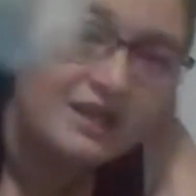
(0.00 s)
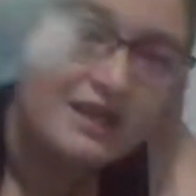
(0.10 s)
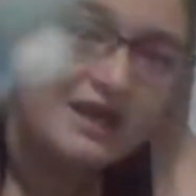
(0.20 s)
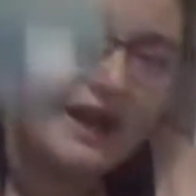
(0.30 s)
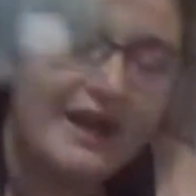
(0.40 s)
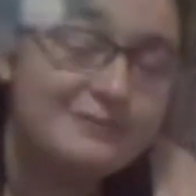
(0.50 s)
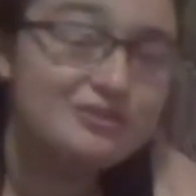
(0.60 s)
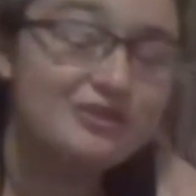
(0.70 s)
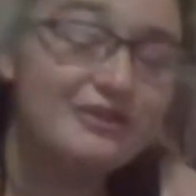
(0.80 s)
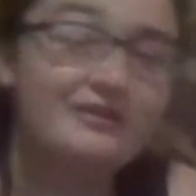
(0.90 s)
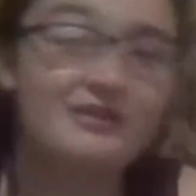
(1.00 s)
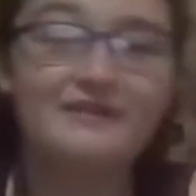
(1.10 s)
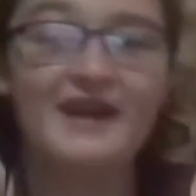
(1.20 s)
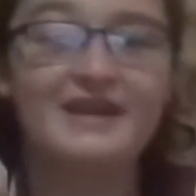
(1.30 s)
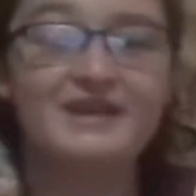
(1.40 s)
I absolutely love
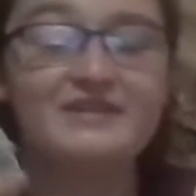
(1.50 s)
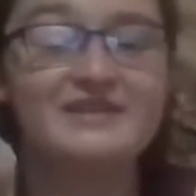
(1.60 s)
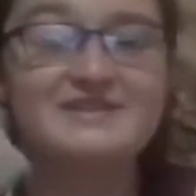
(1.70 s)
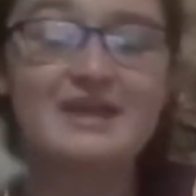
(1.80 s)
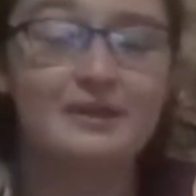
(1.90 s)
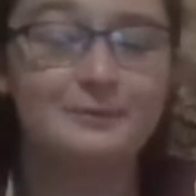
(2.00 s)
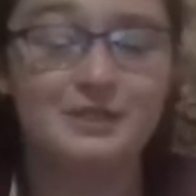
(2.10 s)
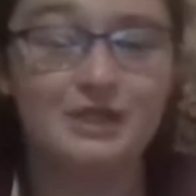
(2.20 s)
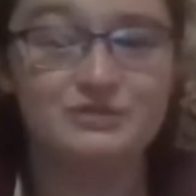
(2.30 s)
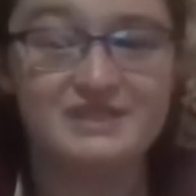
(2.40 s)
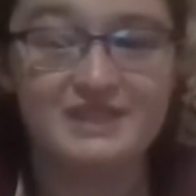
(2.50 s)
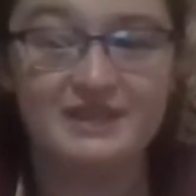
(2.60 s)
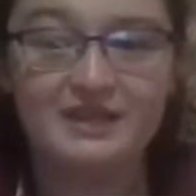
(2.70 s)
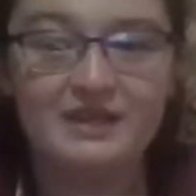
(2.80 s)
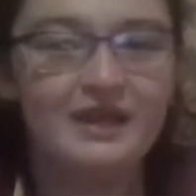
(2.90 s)
hiding these and tell him to go
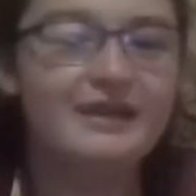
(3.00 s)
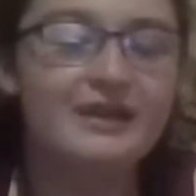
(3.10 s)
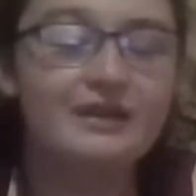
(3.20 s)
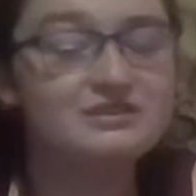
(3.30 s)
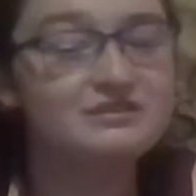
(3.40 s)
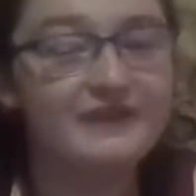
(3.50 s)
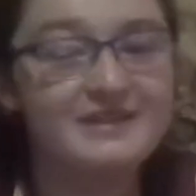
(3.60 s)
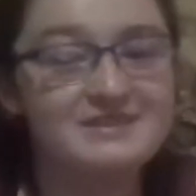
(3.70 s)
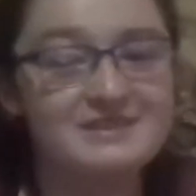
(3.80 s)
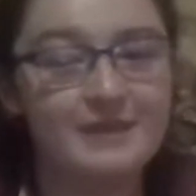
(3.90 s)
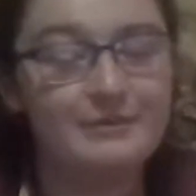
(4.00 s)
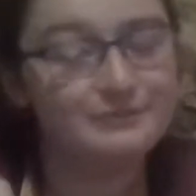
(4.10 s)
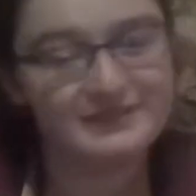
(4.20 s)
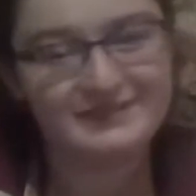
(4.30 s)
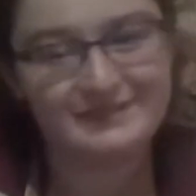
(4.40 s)
seek, and he goes and finds them and
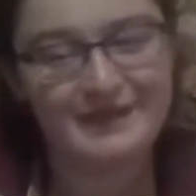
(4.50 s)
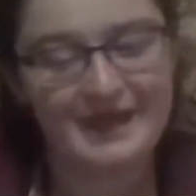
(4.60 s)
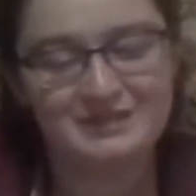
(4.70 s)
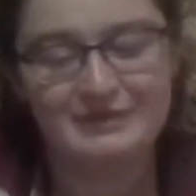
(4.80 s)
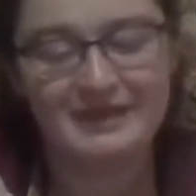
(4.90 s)
brings them back to me.